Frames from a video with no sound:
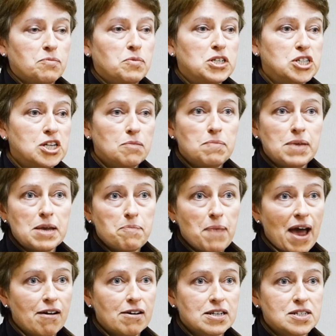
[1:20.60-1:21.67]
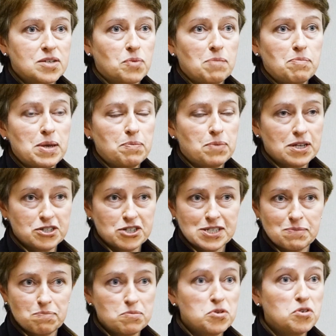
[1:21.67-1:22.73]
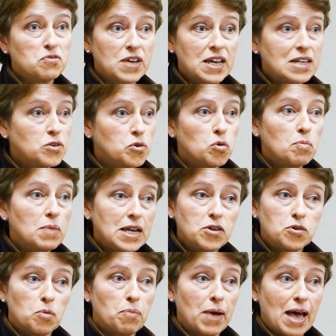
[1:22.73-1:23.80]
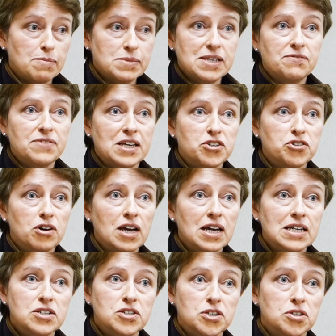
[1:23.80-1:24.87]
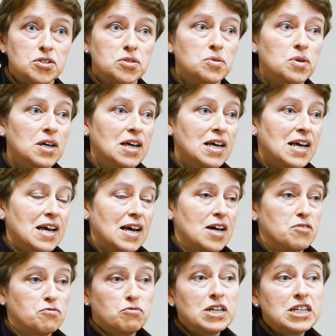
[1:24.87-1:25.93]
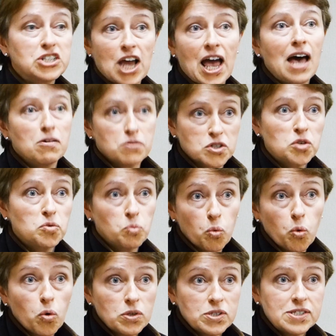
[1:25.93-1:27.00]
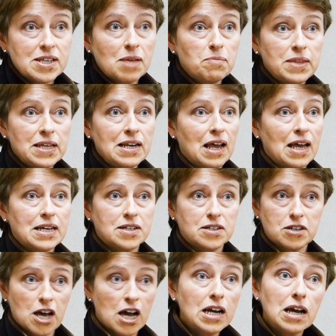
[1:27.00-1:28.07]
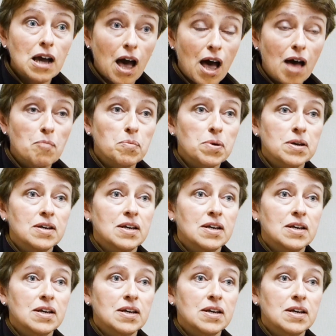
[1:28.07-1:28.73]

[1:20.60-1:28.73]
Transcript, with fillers: which can be apparent when people are just moving normally, or perhaps if they're trying to uh, reach out towards something like a, a cup